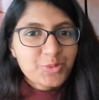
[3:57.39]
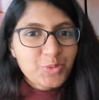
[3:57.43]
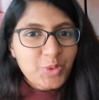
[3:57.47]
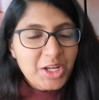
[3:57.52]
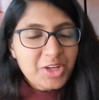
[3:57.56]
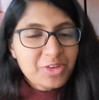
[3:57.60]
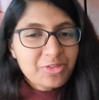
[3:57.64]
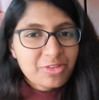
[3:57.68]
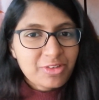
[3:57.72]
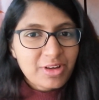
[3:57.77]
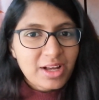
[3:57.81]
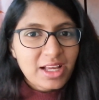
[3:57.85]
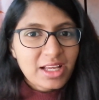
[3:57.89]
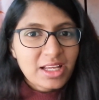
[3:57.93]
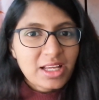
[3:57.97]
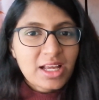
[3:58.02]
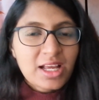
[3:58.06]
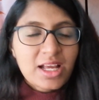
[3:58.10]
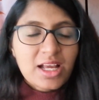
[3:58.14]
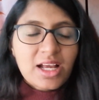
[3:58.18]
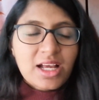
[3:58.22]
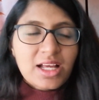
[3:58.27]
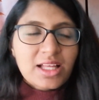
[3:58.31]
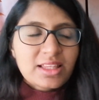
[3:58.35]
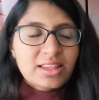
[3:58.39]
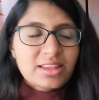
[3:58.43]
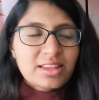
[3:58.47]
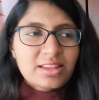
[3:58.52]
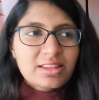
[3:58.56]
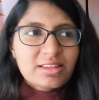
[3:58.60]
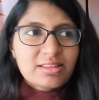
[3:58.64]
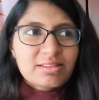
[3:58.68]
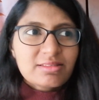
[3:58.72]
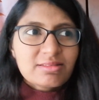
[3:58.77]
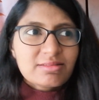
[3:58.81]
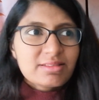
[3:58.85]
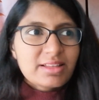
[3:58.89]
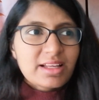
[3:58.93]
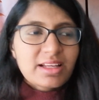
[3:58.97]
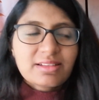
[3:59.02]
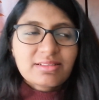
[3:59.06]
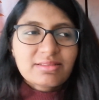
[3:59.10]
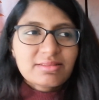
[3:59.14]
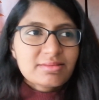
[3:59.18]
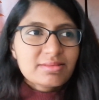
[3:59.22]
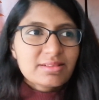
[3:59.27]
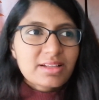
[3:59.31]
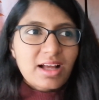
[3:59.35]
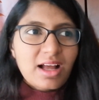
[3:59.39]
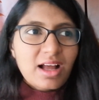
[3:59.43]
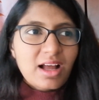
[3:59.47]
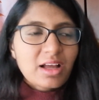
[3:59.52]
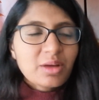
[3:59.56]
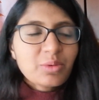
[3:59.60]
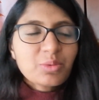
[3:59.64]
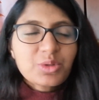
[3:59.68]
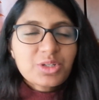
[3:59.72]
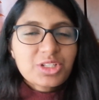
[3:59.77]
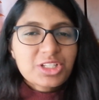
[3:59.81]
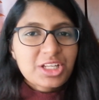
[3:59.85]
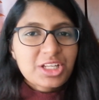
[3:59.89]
Wi-Fi, then I would